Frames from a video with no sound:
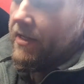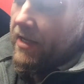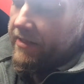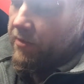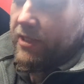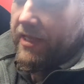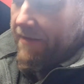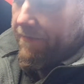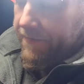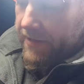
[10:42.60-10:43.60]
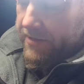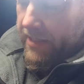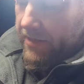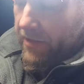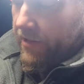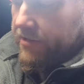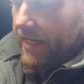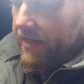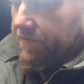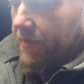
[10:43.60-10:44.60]
and they would live to see another
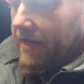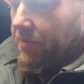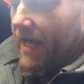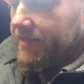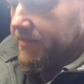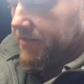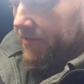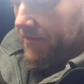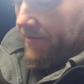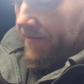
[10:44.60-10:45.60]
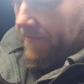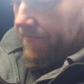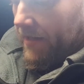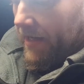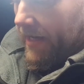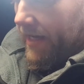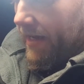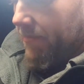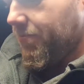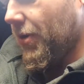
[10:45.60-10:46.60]
set of brake pads.
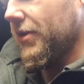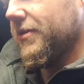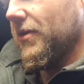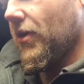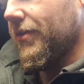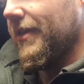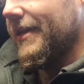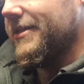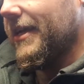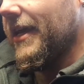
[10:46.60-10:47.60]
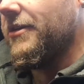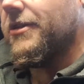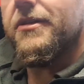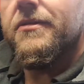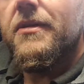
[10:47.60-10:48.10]
But on this occasion,